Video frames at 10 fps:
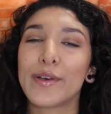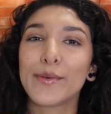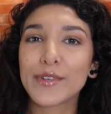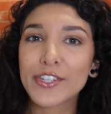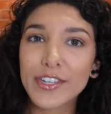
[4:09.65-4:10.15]
I
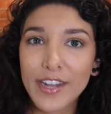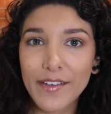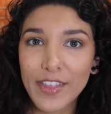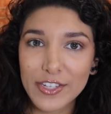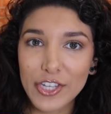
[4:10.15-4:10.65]
wish I could
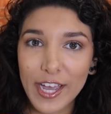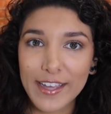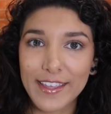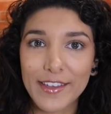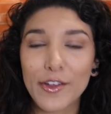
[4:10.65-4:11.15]
have that
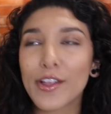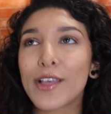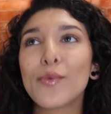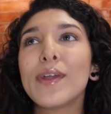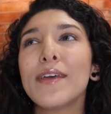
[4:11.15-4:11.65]
jacket, or
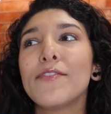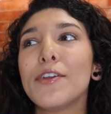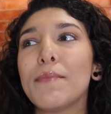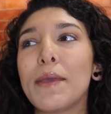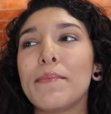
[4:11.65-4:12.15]
like whatever
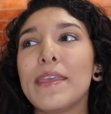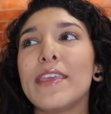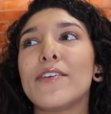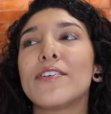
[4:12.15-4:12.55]
it might be,